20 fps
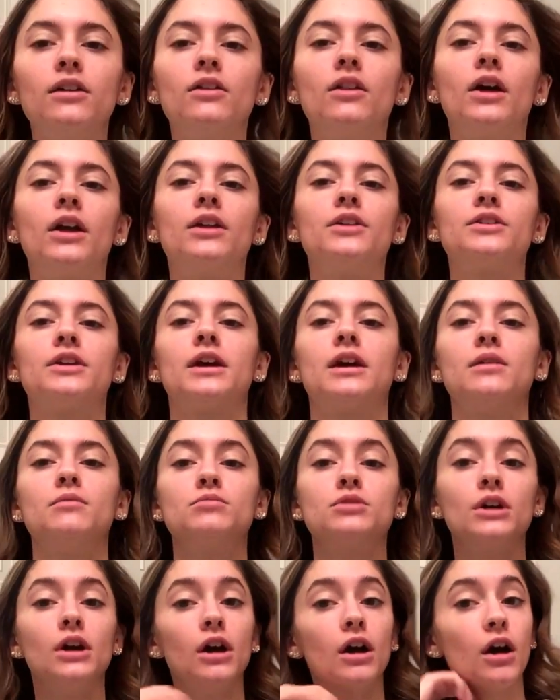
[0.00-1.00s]
a lot of
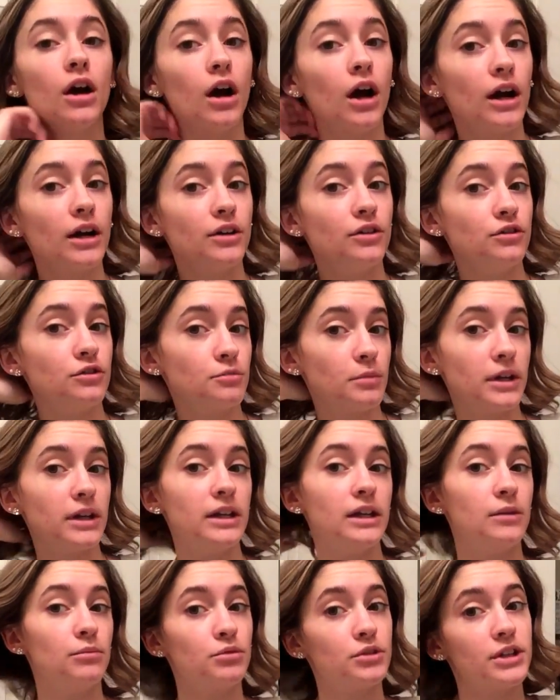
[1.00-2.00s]
times I use my
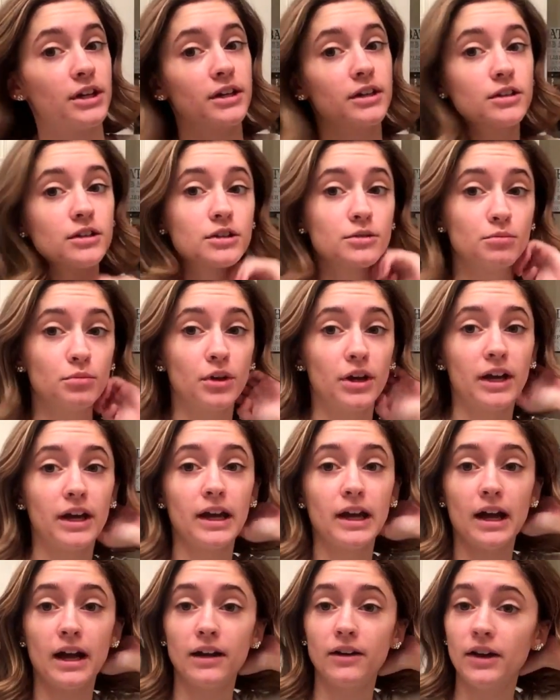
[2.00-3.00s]
heat protectant
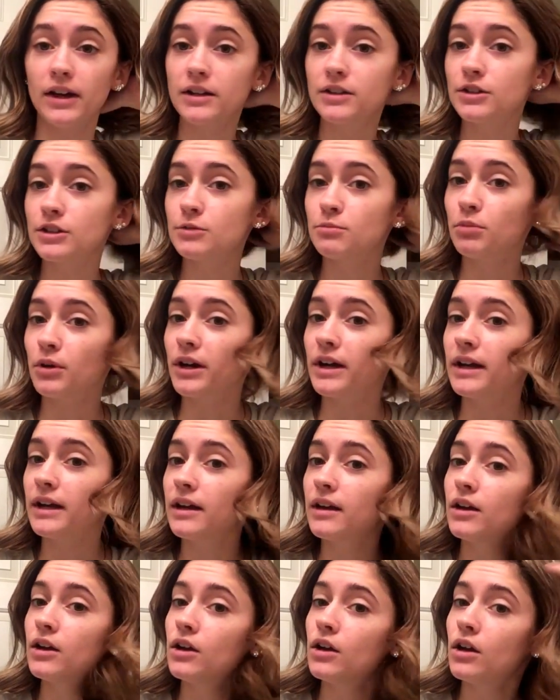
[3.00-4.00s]
spray, I like to spray
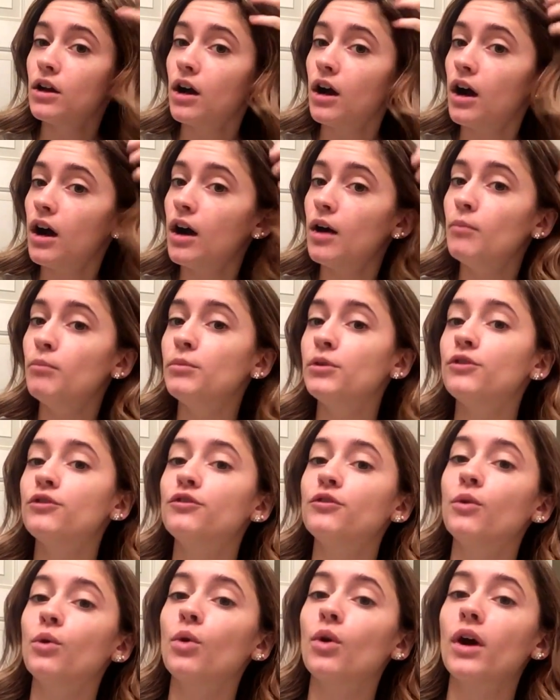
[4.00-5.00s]
it
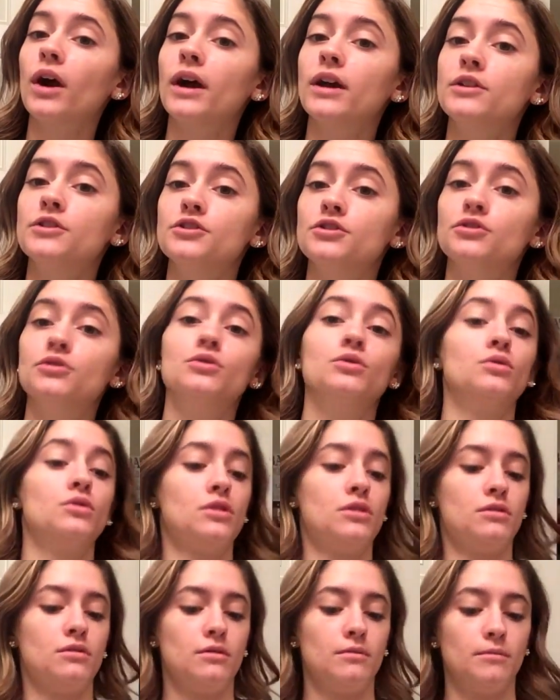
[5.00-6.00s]
before I do
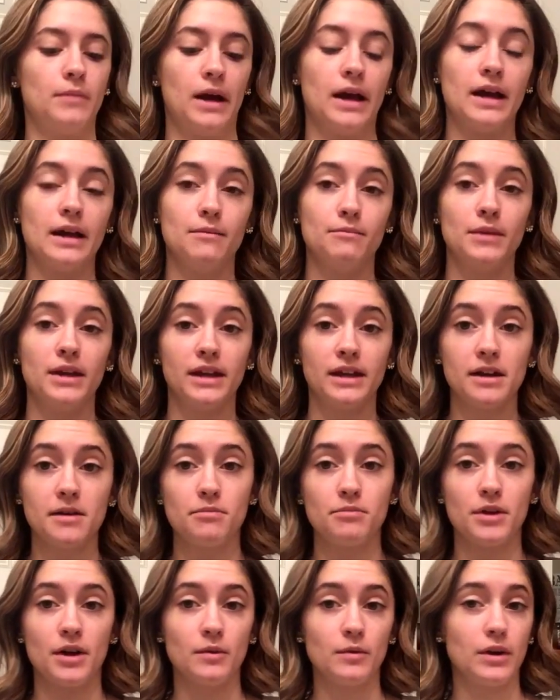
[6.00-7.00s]
my
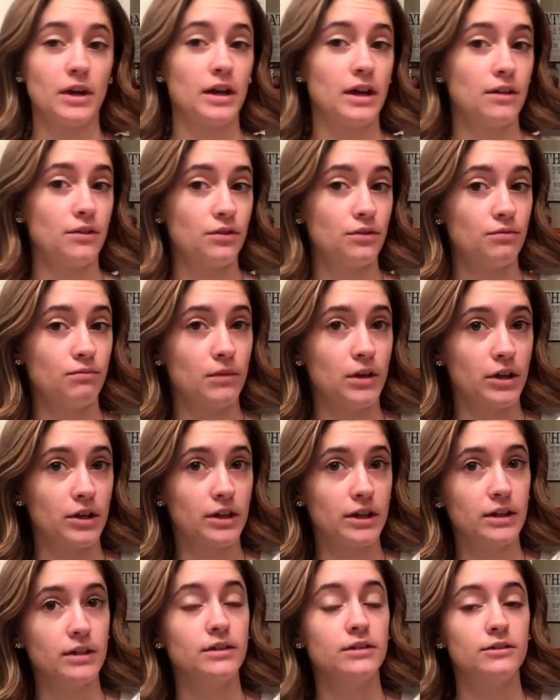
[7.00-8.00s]
makeup, that way it
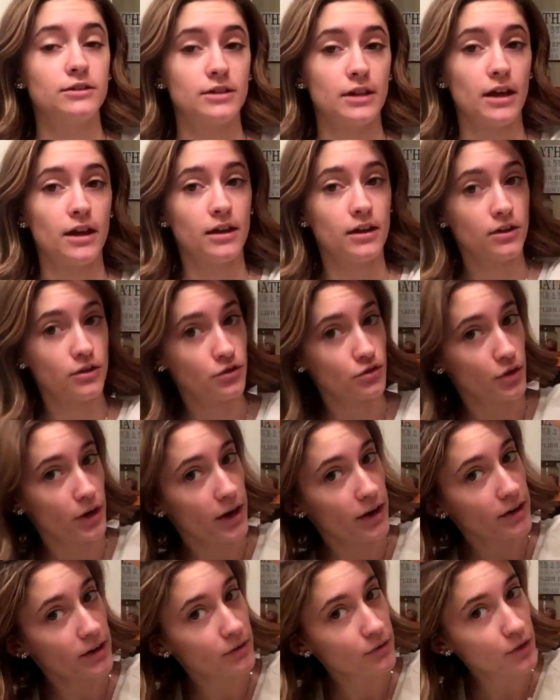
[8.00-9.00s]
can set and
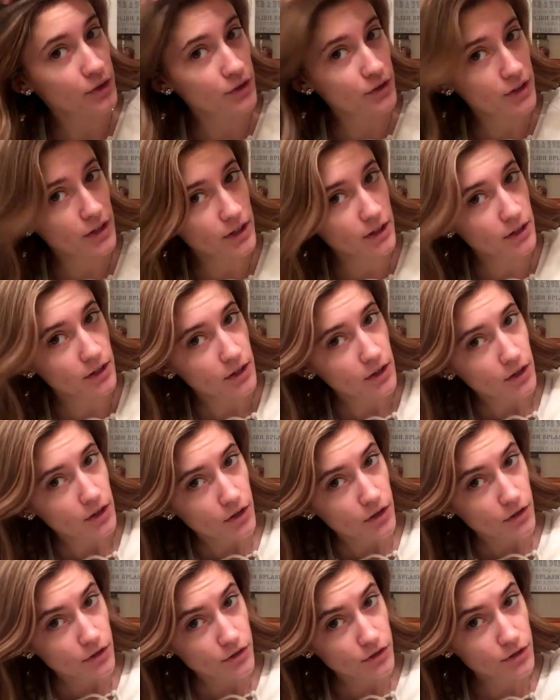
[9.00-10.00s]
dry and everything.
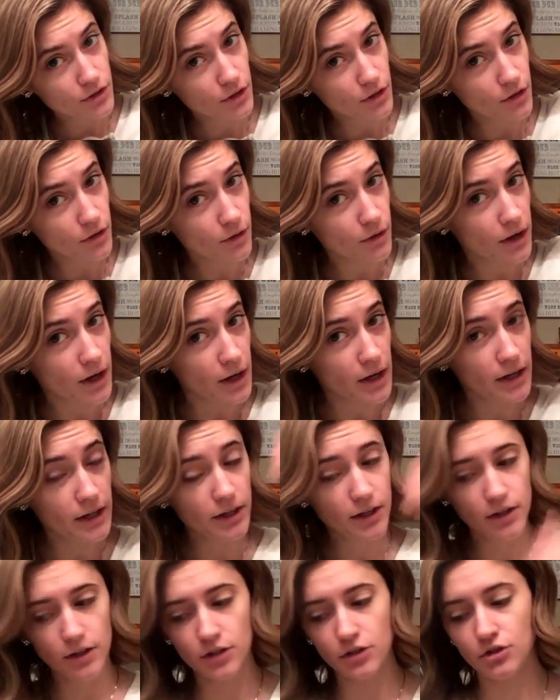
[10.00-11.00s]
So
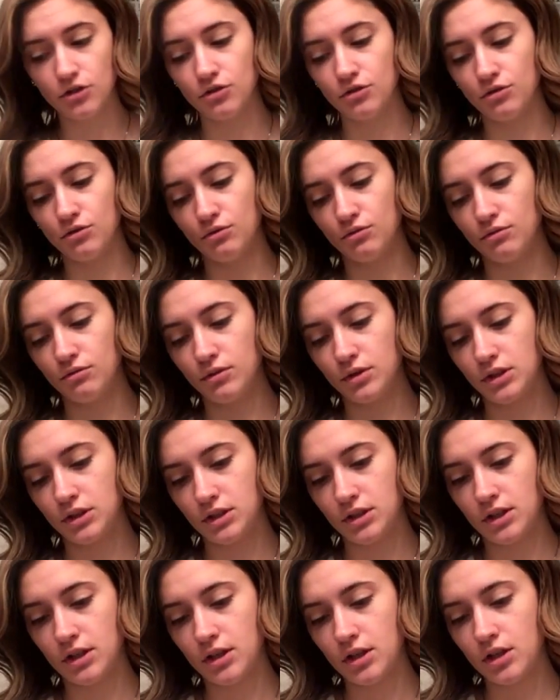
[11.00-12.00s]
I
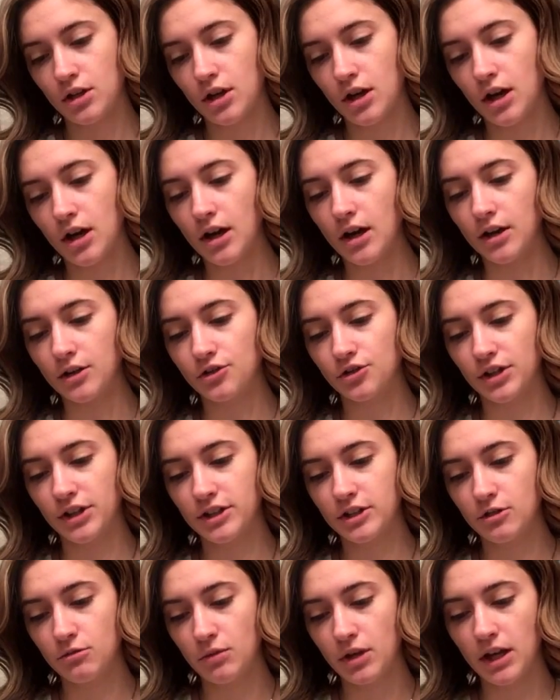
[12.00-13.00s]
use
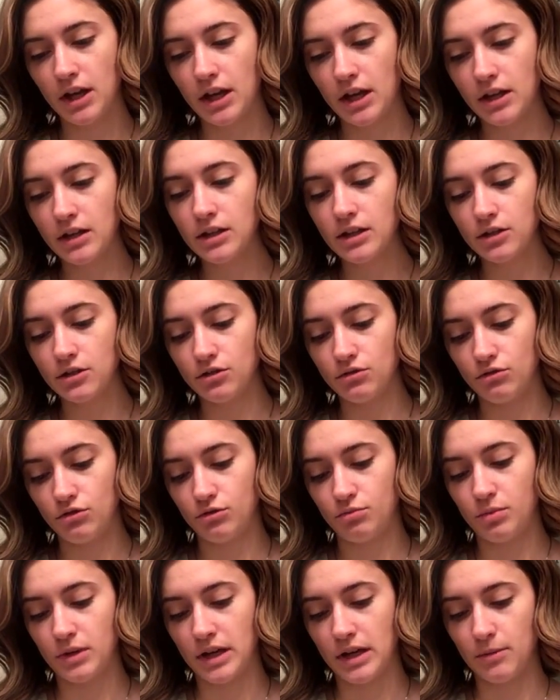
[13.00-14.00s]
Tresemme,
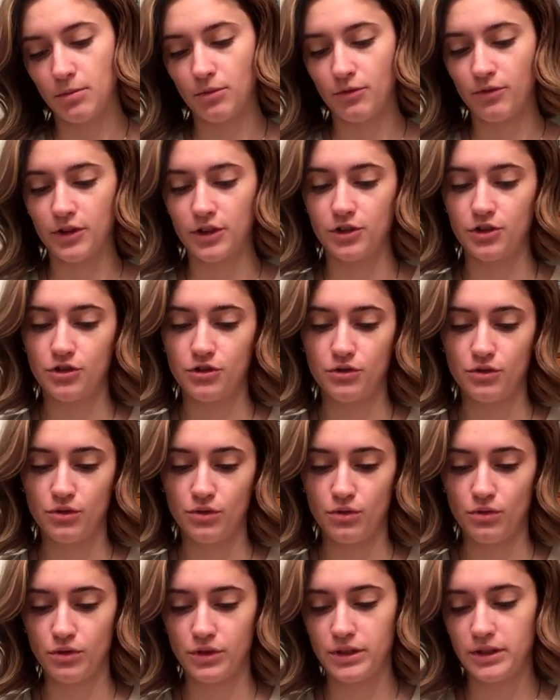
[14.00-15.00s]
used by
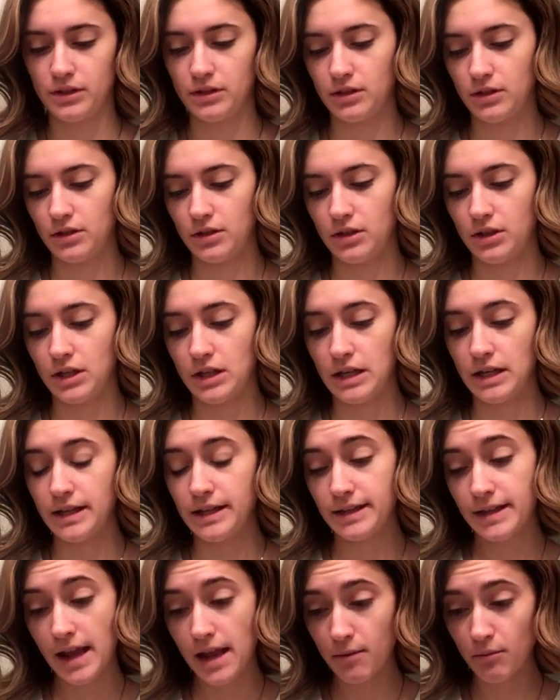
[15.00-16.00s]
professionals,
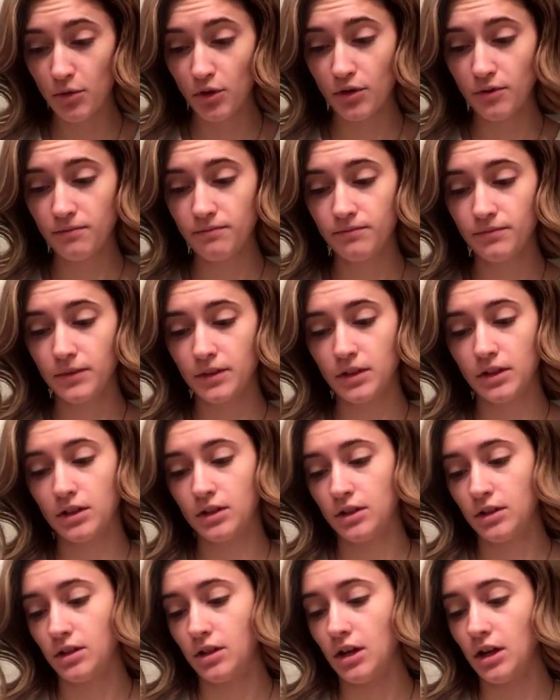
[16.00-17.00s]
heat tamer.
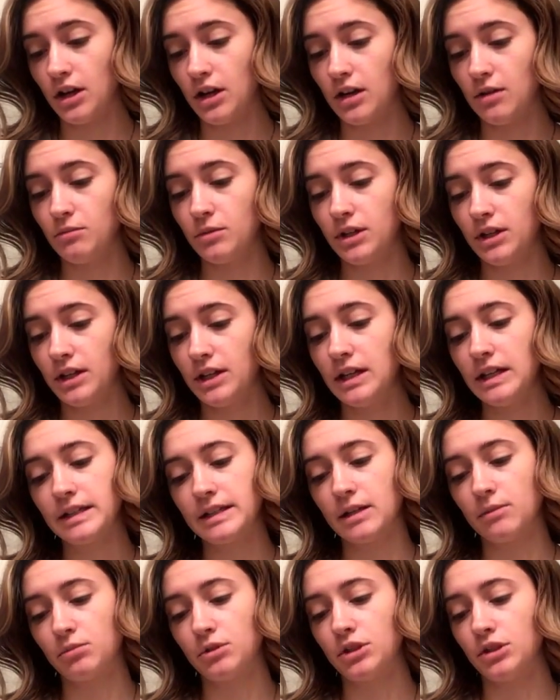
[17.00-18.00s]
It
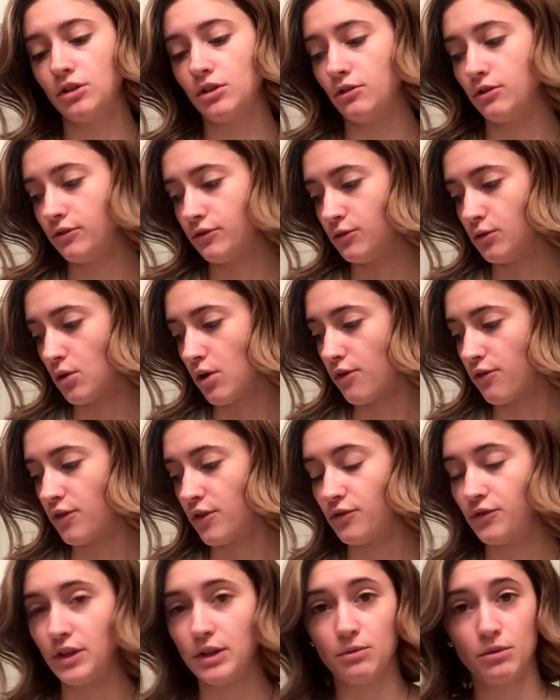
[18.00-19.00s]
heats up to
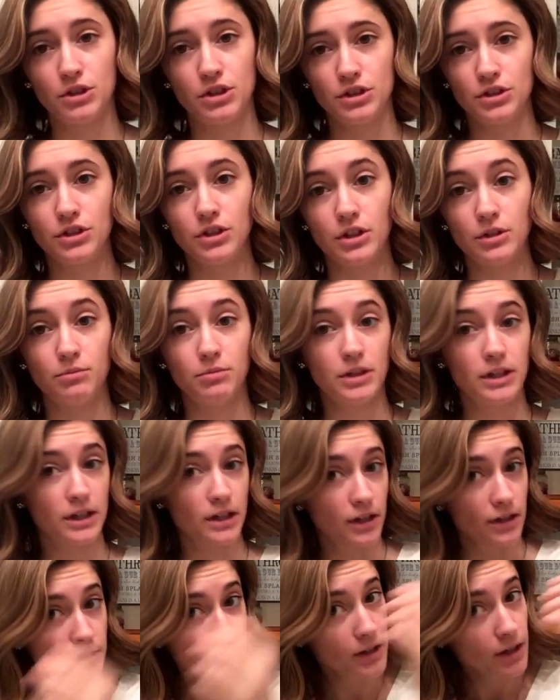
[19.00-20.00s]
450, which is good
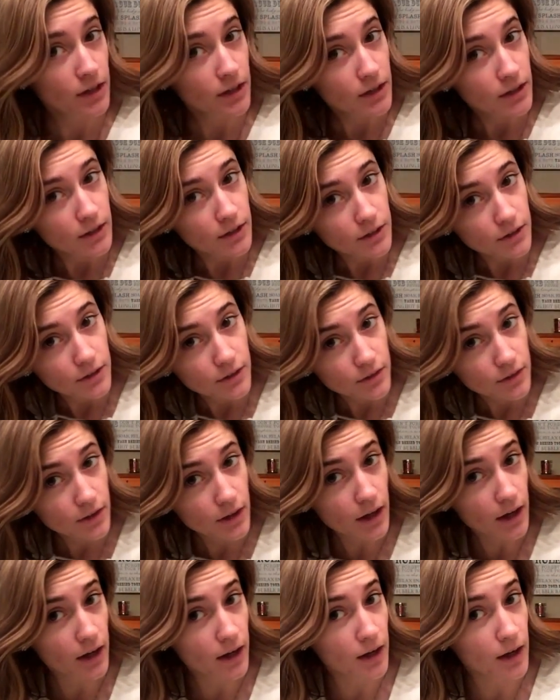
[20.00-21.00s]
because
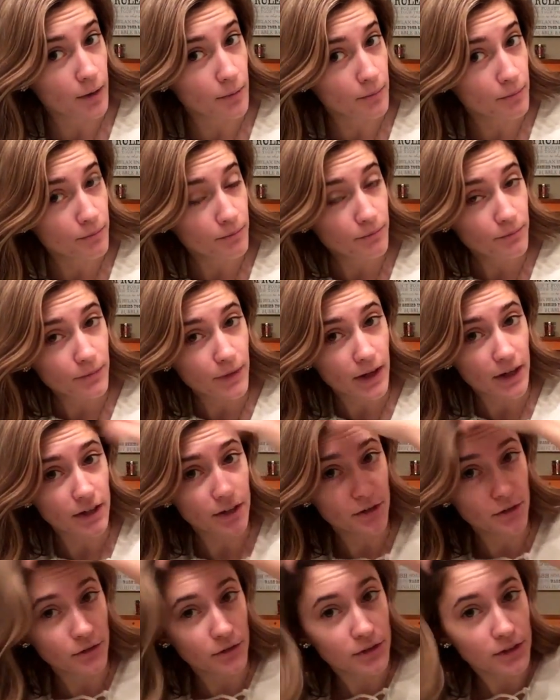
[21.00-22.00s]
I
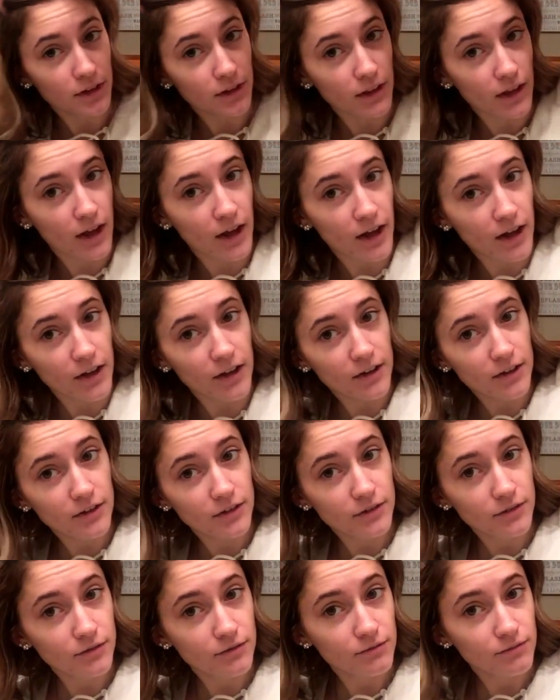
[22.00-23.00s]
use a lot
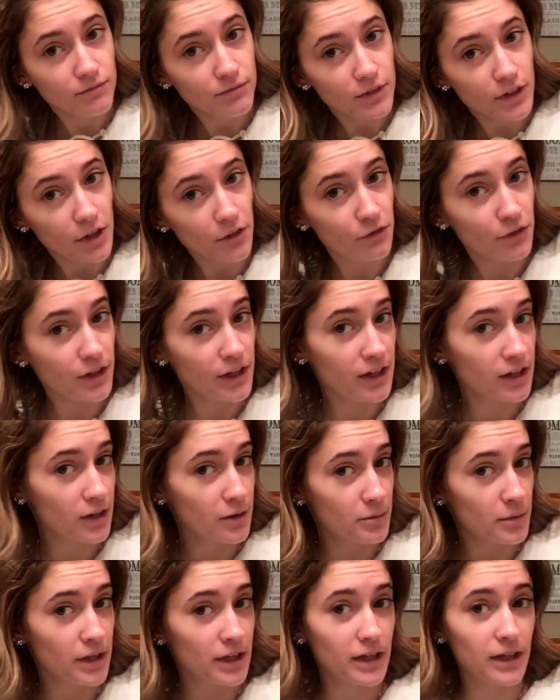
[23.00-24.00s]
of heat
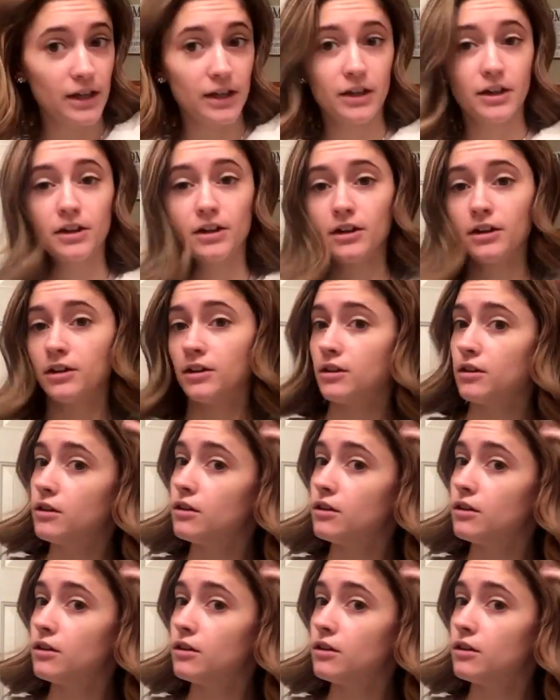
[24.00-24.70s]
on my hair,